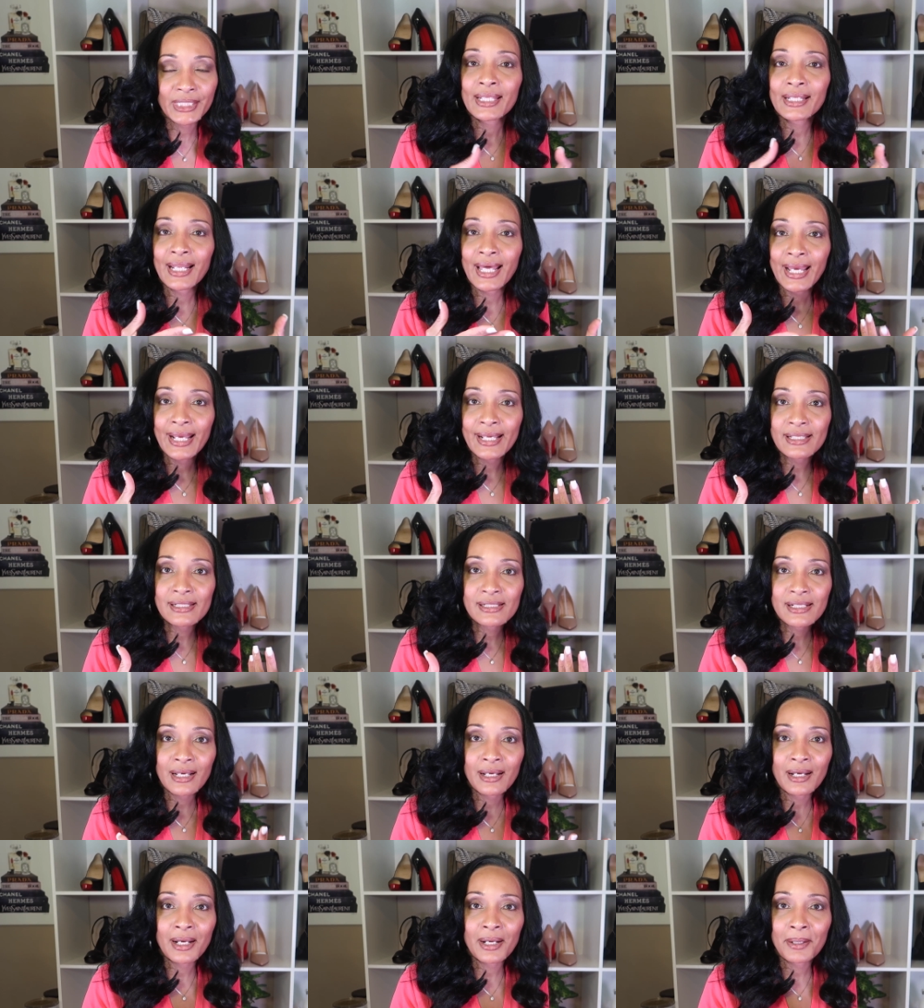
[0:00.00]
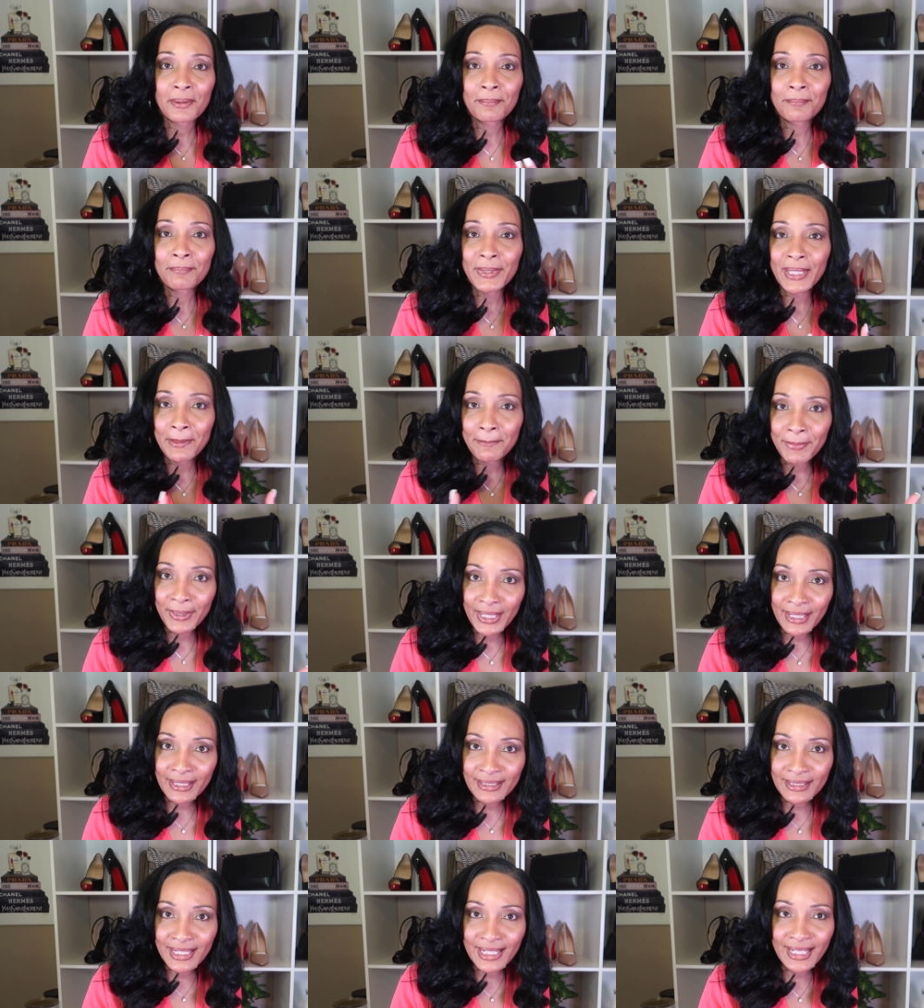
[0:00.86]
He likes big
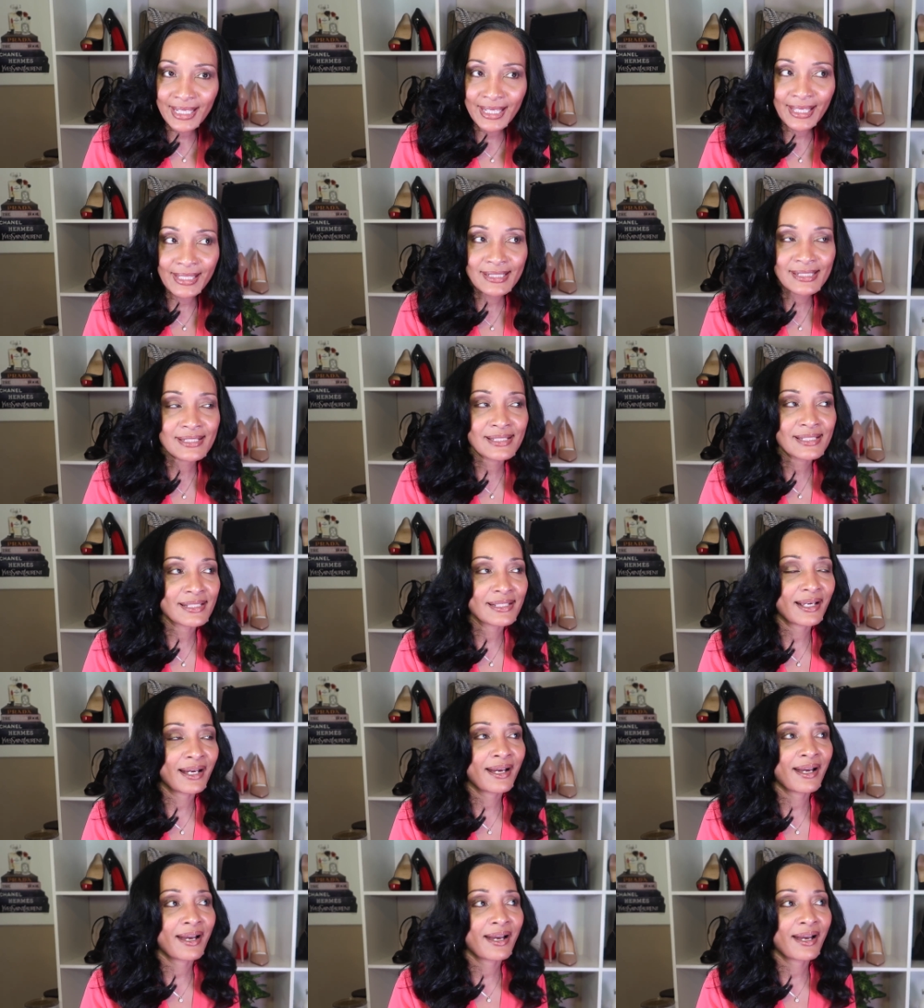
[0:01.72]
picnics.